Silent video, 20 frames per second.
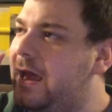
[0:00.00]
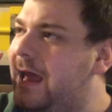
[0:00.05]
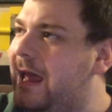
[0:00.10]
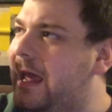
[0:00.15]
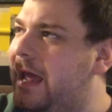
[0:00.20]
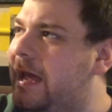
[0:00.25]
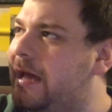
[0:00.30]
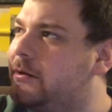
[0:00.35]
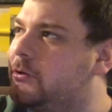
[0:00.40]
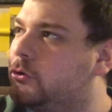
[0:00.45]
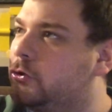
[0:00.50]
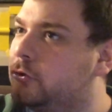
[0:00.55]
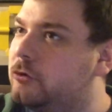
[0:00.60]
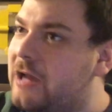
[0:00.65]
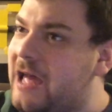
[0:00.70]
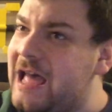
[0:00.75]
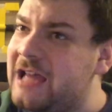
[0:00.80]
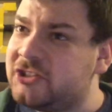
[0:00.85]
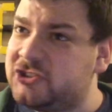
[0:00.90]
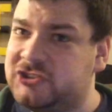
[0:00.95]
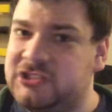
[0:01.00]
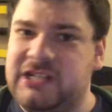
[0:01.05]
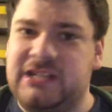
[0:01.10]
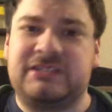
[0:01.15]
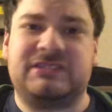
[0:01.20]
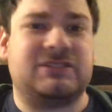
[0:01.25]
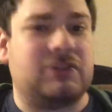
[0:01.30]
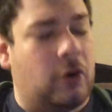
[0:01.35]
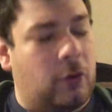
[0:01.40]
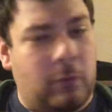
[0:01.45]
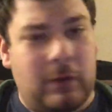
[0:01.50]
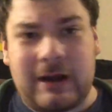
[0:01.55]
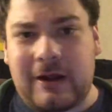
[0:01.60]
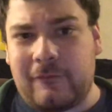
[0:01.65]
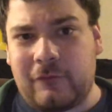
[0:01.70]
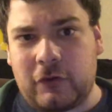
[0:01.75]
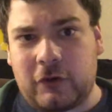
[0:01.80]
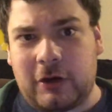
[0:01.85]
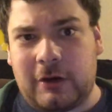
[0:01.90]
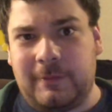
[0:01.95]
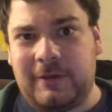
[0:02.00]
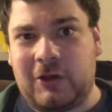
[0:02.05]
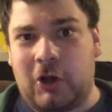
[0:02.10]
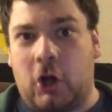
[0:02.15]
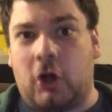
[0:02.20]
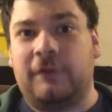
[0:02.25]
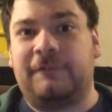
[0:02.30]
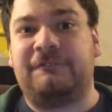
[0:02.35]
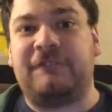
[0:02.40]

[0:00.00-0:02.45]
and Gracious, or whatever they're going to be called,